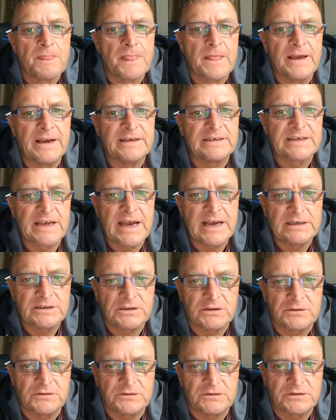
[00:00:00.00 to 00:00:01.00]
It's
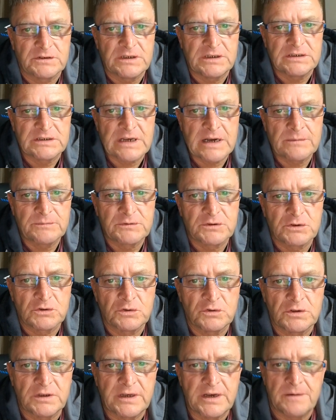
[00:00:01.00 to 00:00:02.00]
excellent. It's
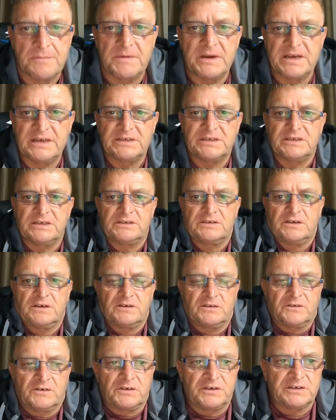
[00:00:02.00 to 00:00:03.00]
absolutely amazing
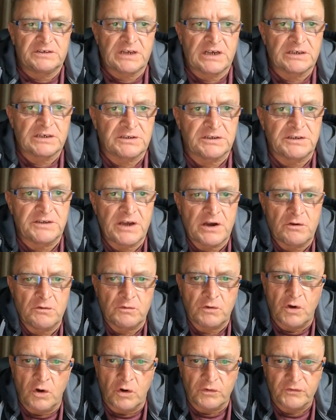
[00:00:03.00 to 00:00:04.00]
that it's actually now
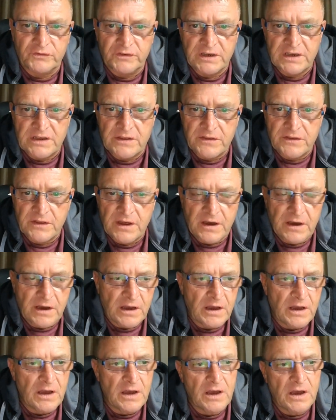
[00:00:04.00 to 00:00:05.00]
got teeth.
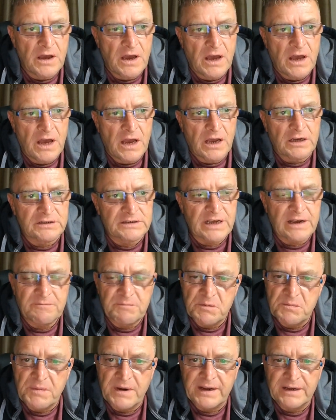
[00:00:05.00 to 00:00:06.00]
Because I've
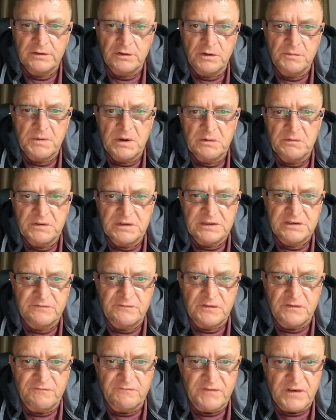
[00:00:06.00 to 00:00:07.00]
been banging on about this
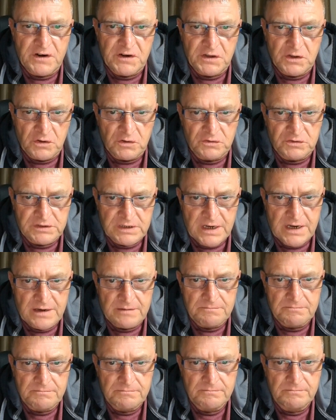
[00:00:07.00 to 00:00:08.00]
for a very long
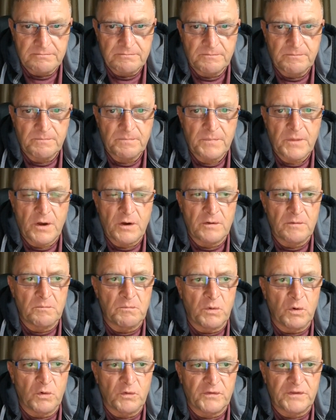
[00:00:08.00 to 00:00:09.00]
time,
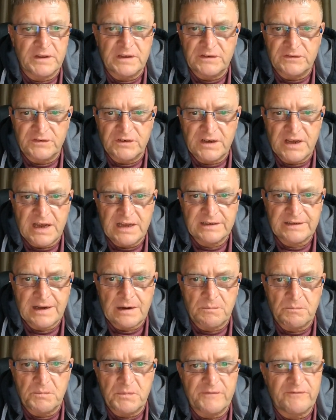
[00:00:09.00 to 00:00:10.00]
both the internet
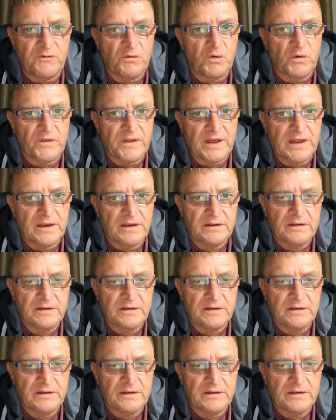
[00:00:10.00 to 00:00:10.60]
and before that.